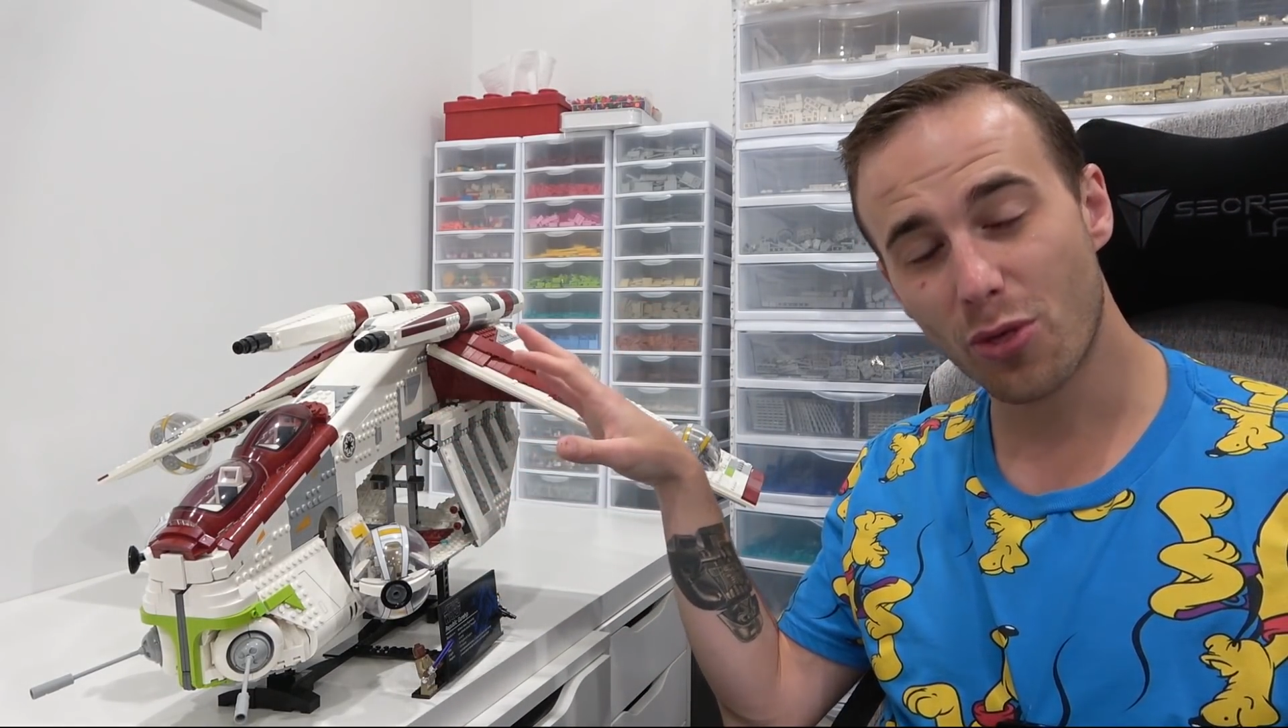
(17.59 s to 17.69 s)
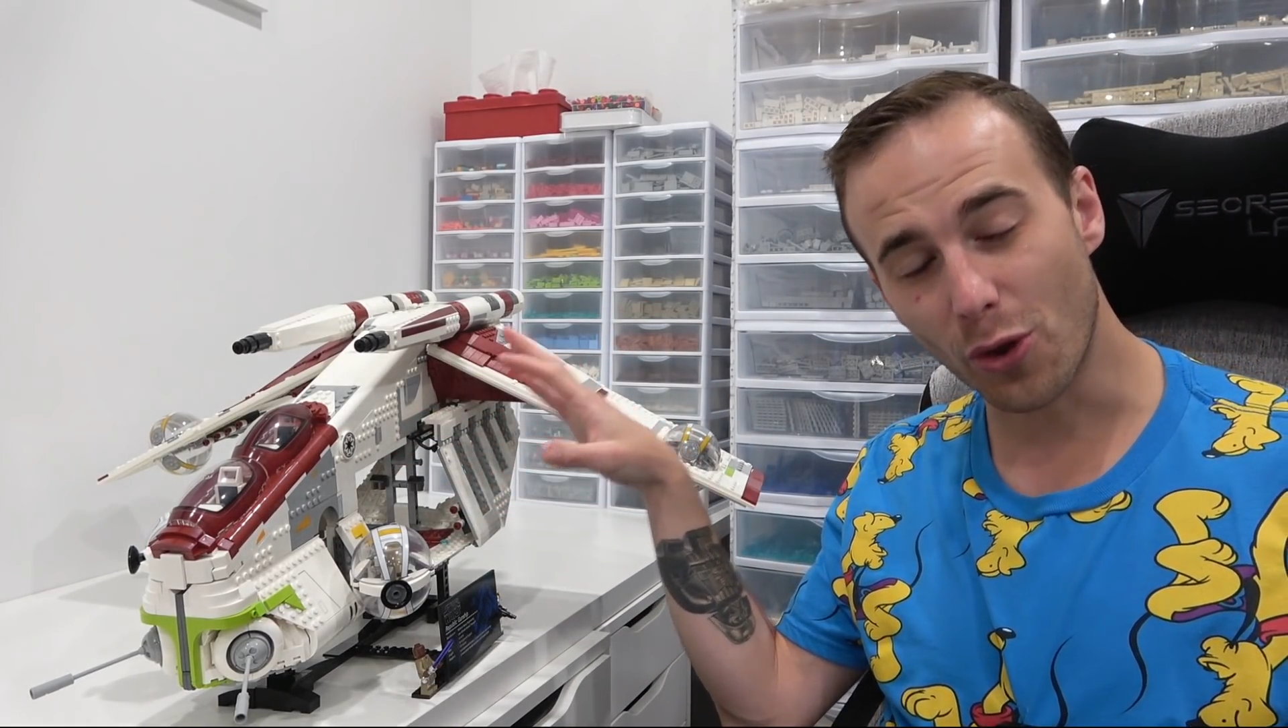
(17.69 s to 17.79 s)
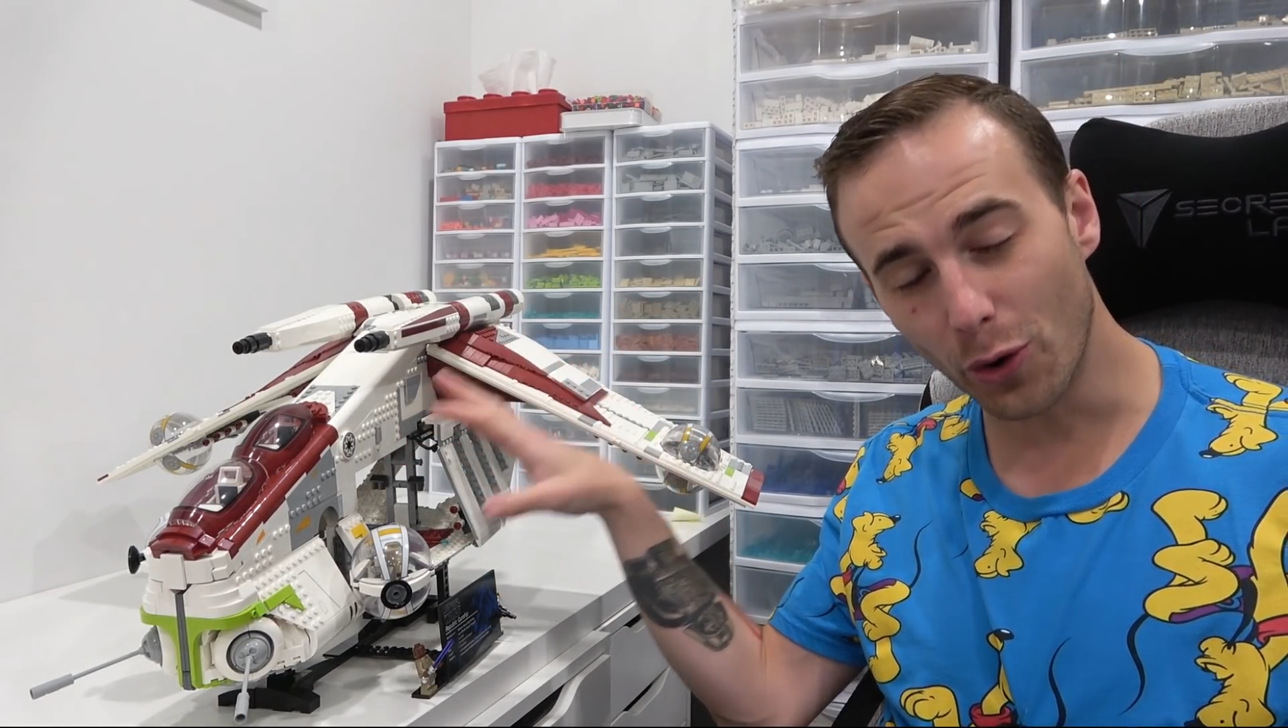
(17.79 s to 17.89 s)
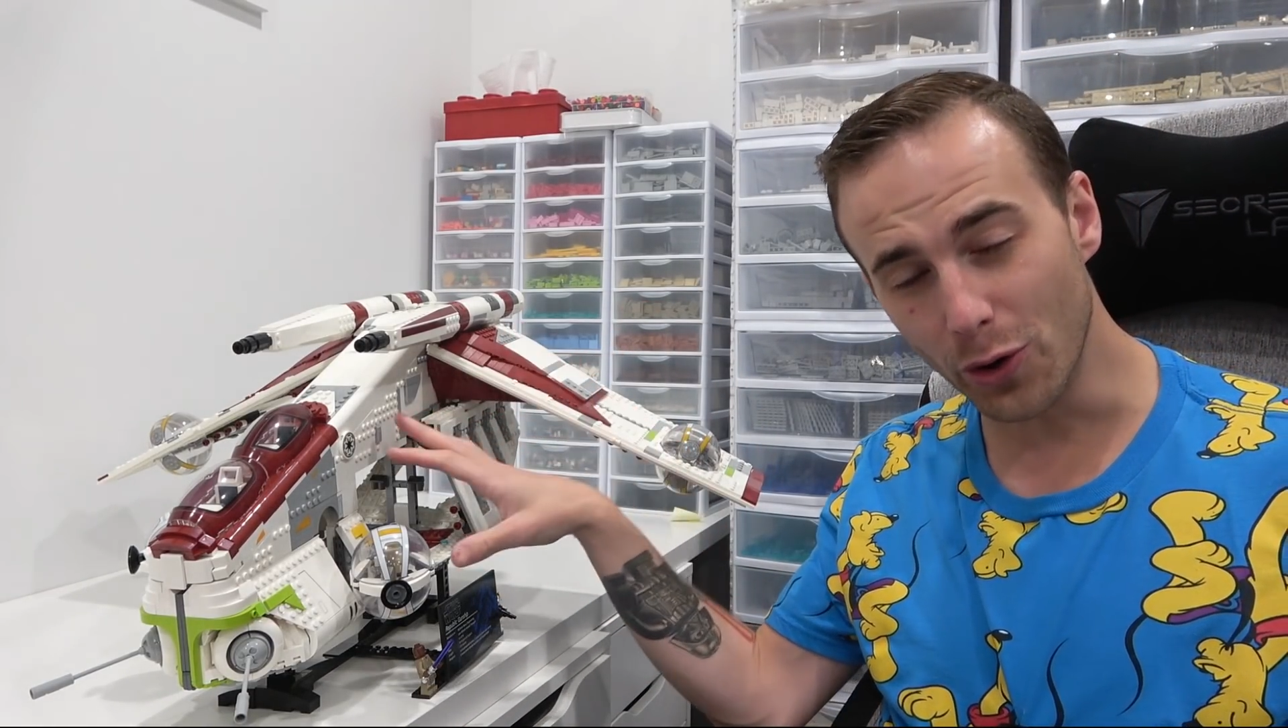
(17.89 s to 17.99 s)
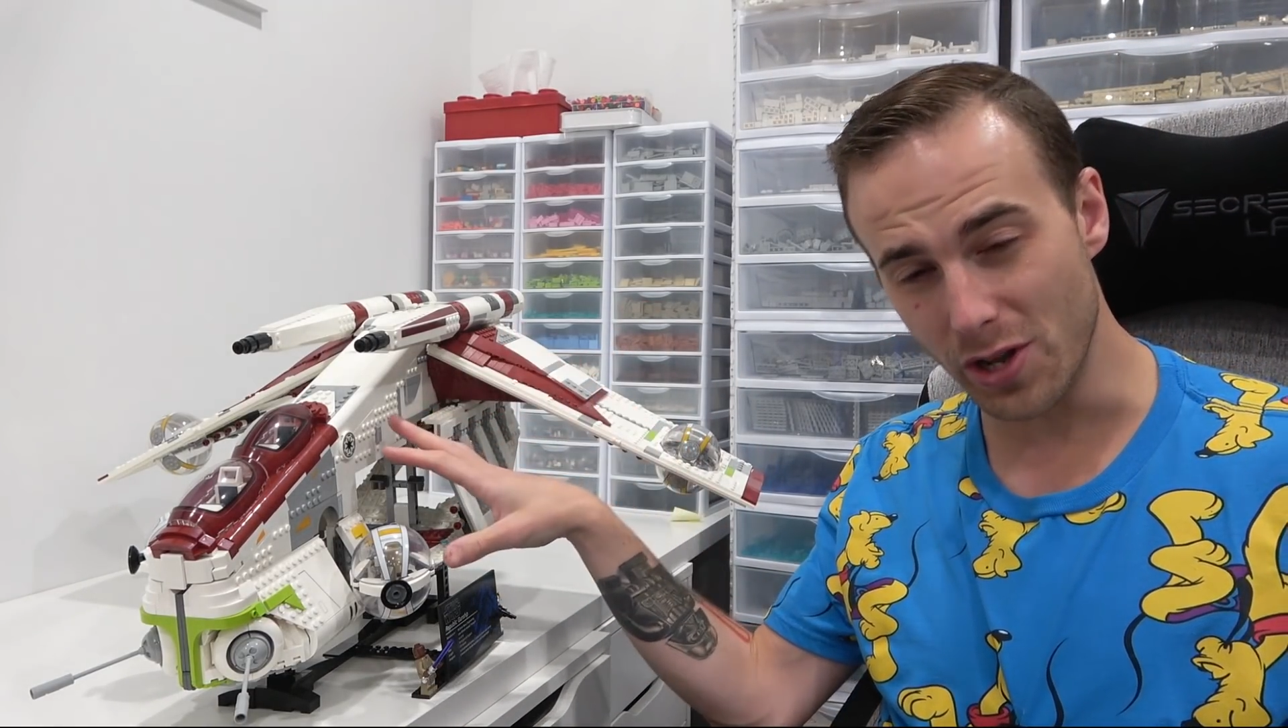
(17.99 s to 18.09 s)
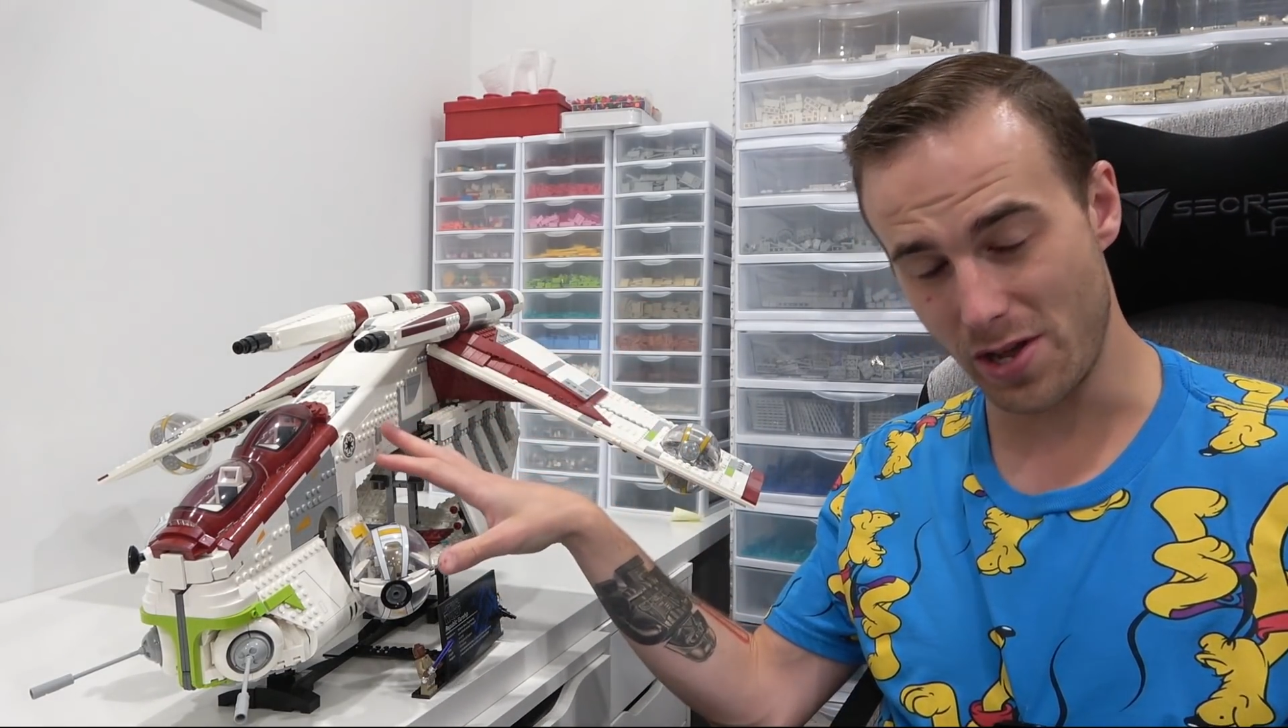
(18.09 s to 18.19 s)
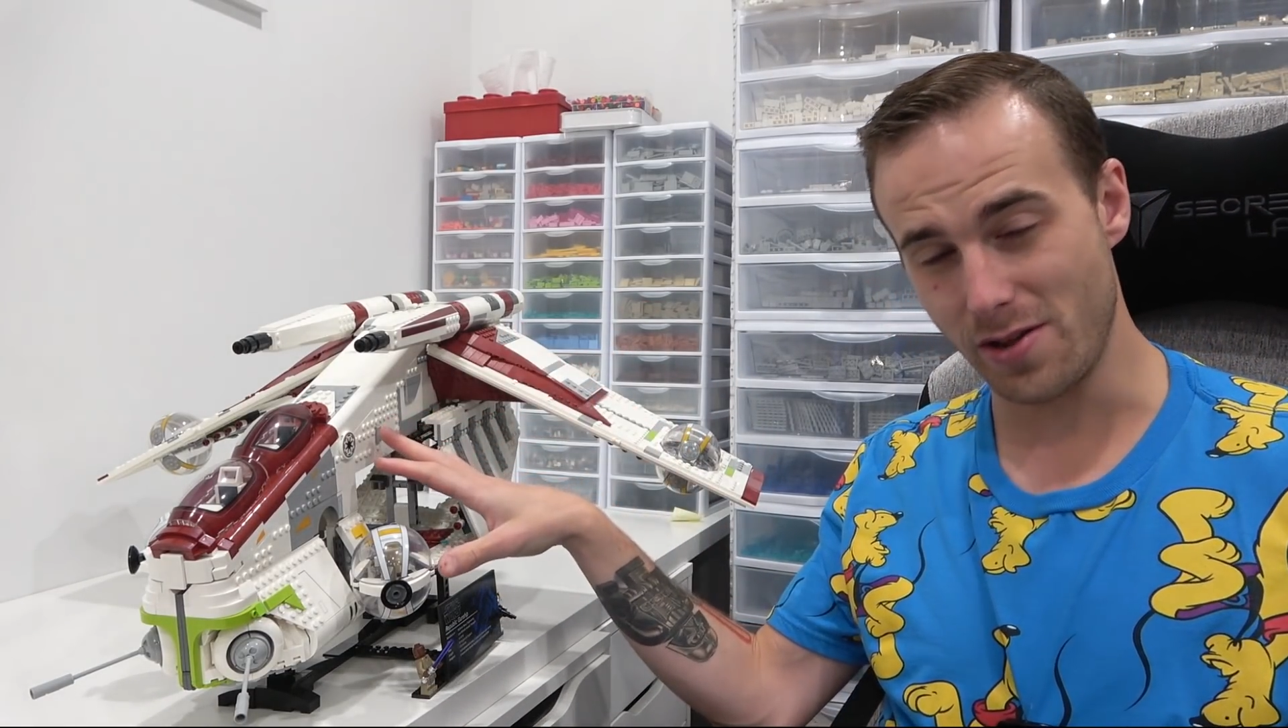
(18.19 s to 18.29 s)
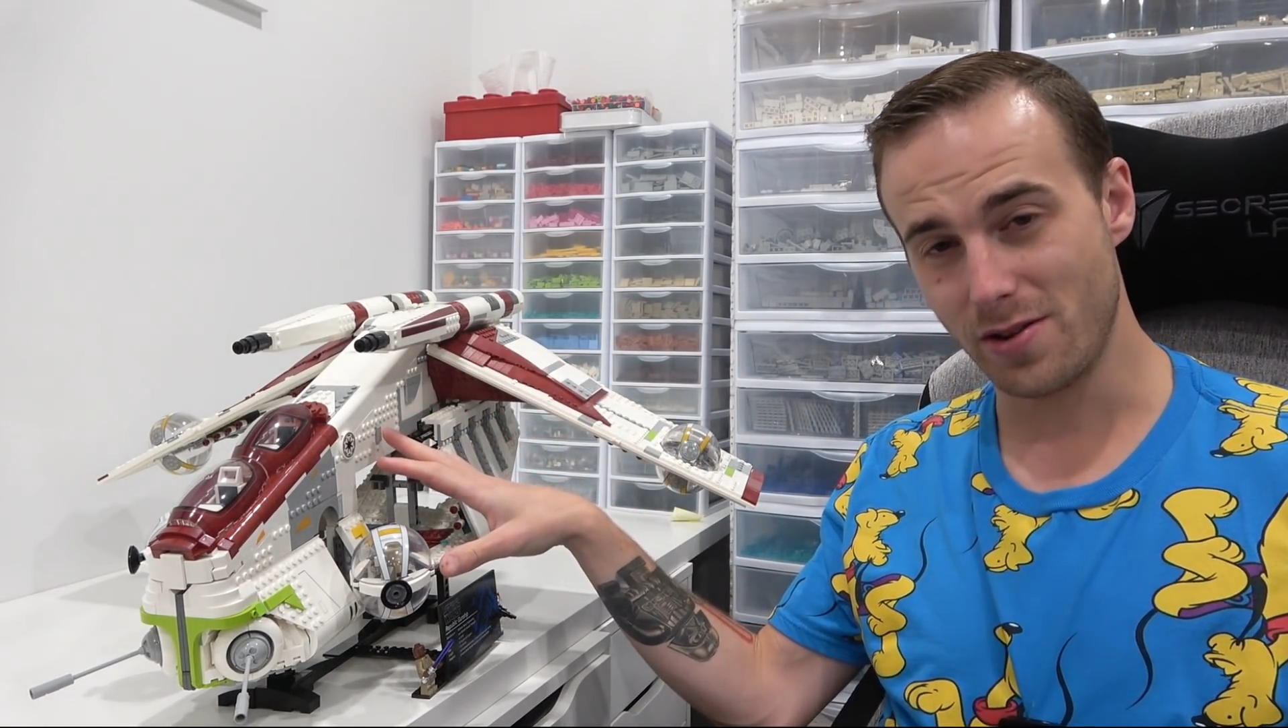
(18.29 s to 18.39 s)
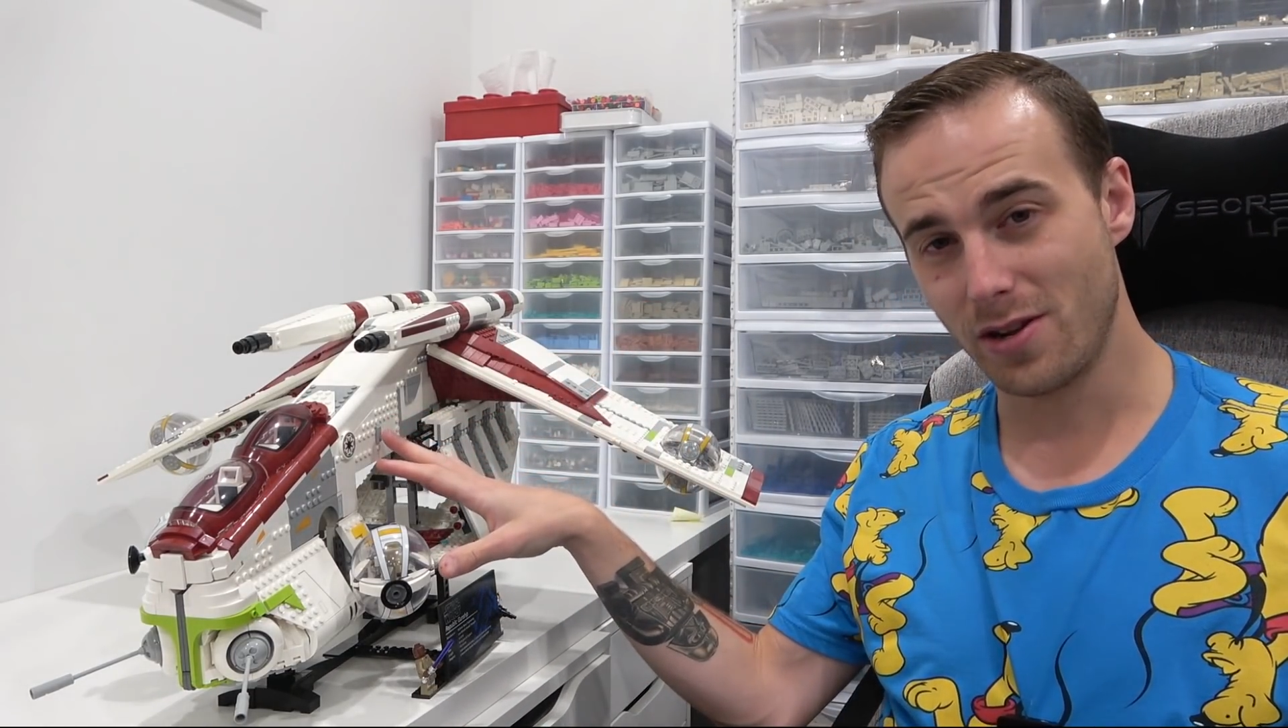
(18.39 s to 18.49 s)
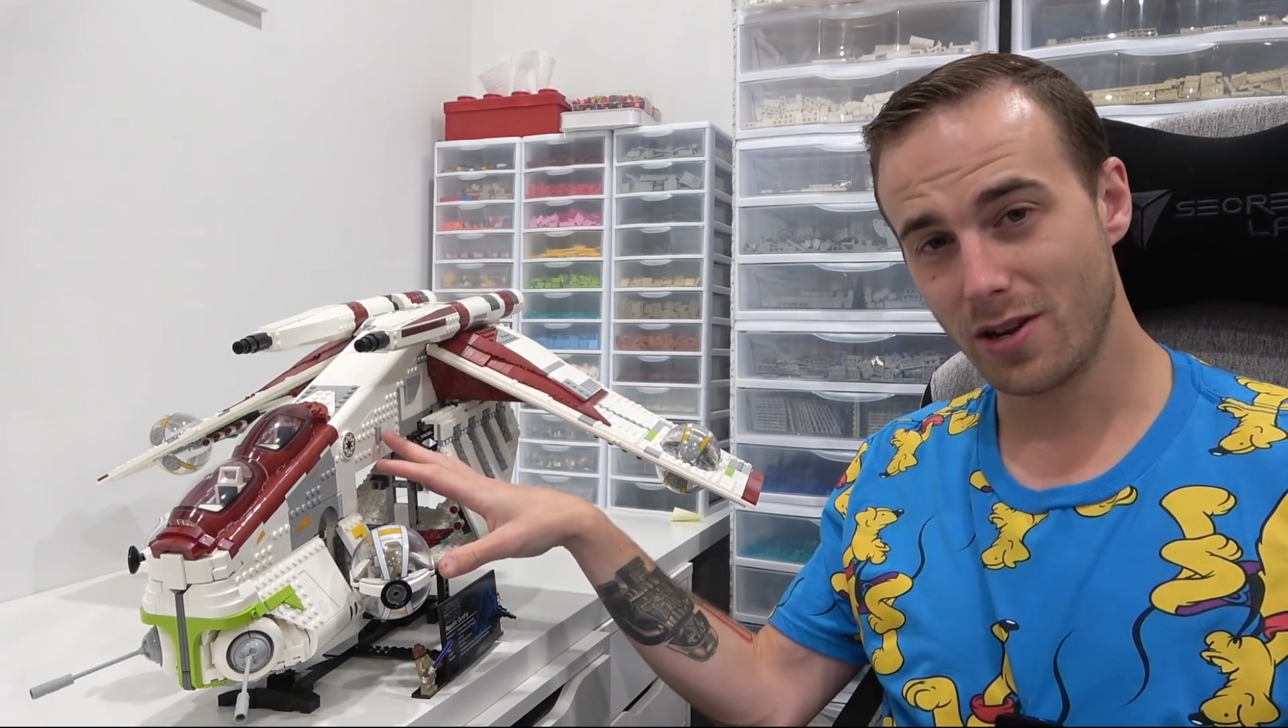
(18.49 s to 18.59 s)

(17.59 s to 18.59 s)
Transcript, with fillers: 30